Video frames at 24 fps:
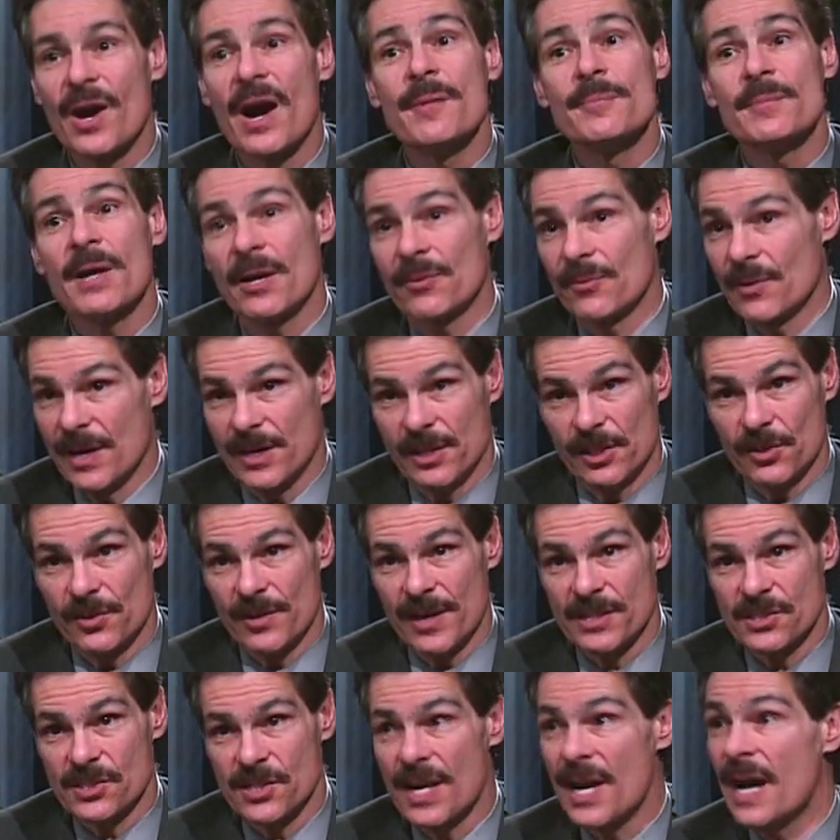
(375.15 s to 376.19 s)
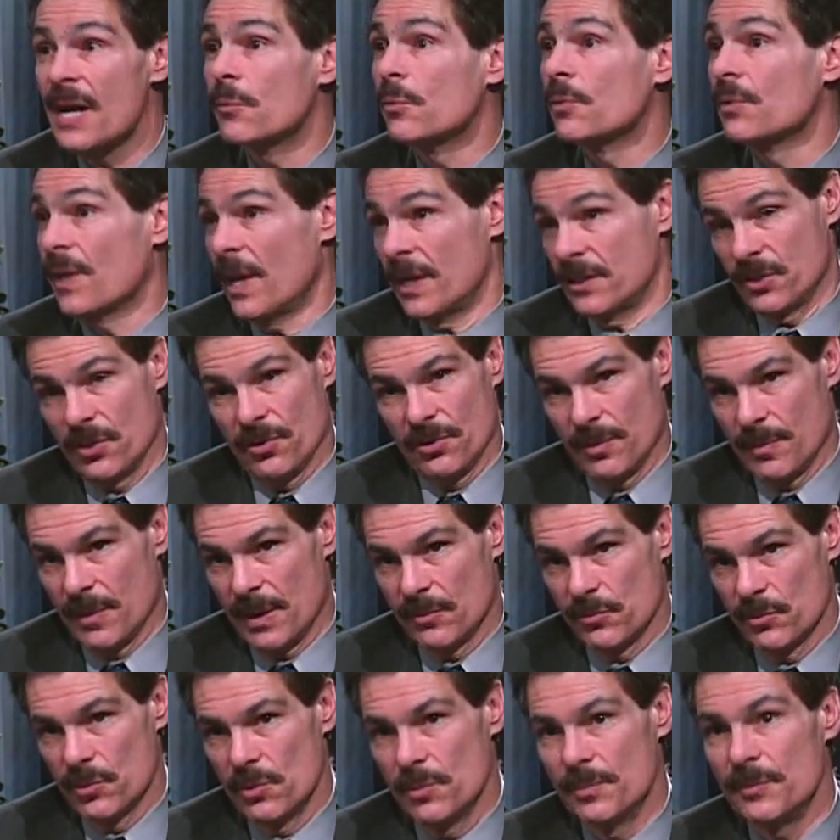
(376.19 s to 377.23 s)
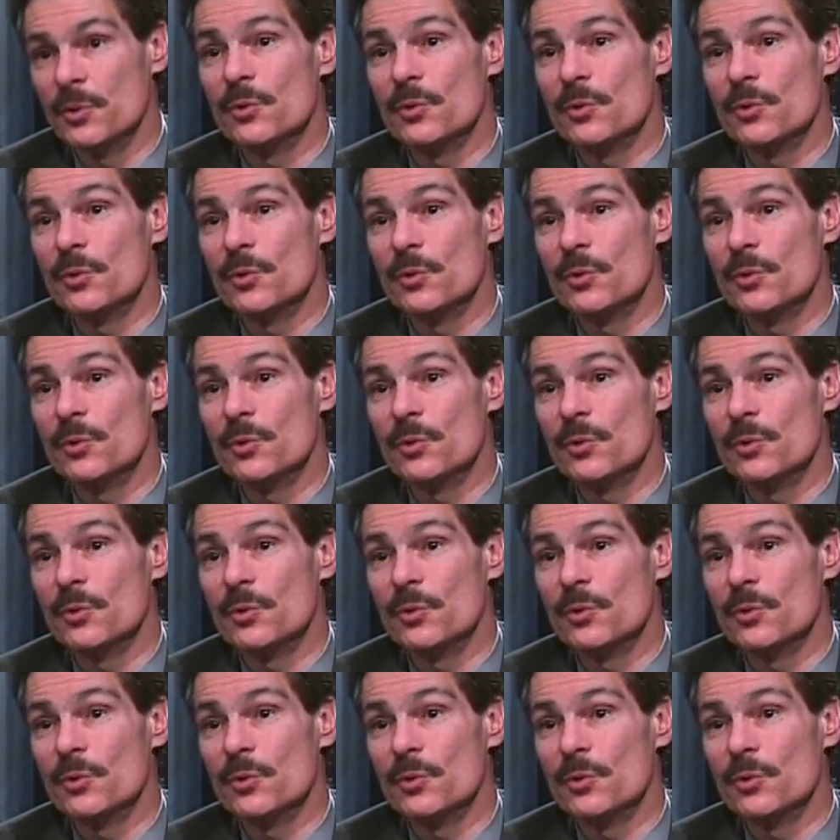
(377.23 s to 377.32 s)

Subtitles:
I'm not writing your essay. I will not go to my room.